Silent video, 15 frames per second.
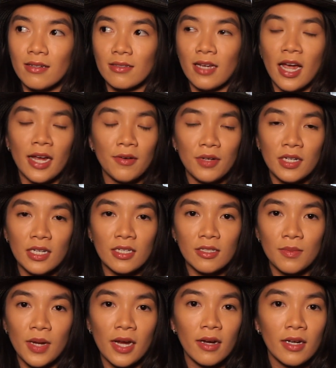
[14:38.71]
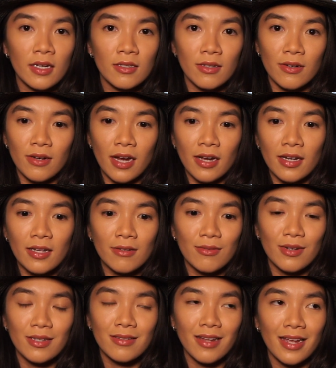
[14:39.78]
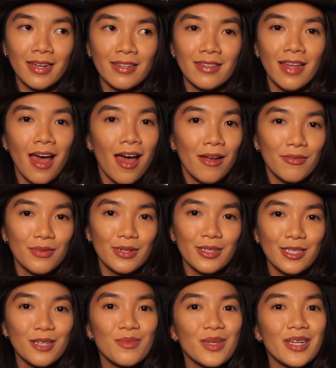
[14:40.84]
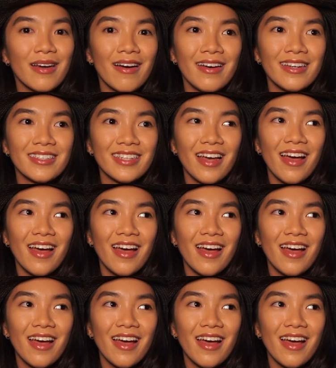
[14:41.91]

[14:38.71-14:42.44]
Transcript: Taiwanese Americans or anyone like that, really, because